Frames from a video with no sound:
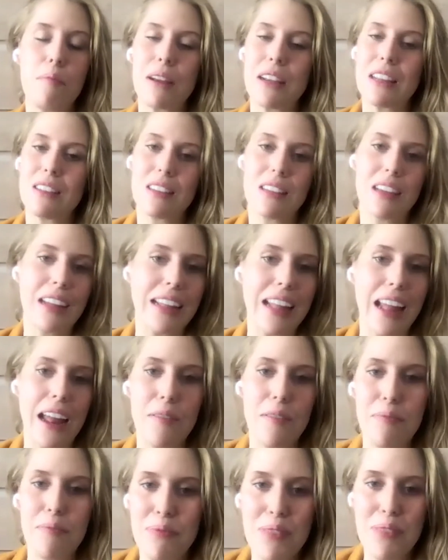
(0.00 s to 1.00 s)
But it's,
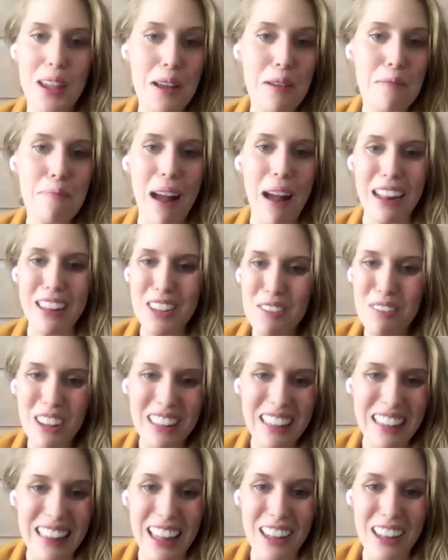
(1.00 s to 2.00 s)
again, back to
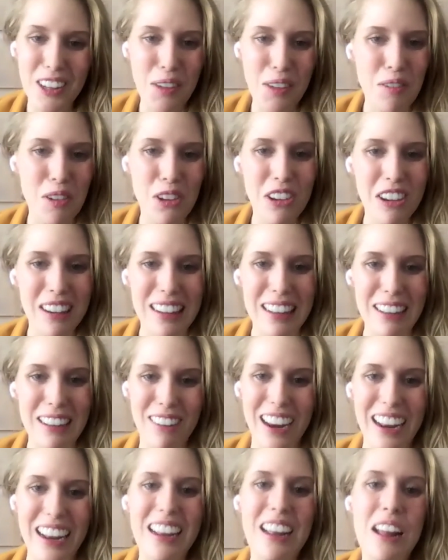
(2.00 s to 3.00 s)
building that community,
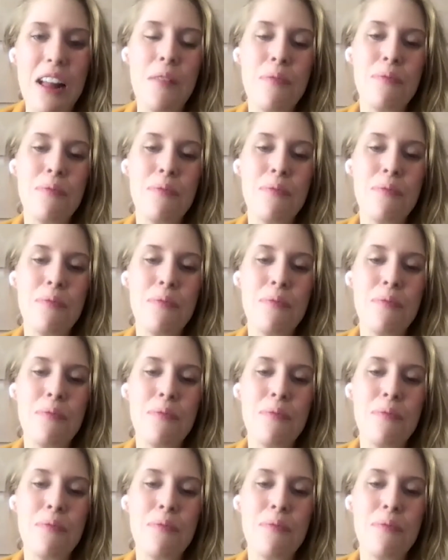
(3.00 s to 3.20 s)
right?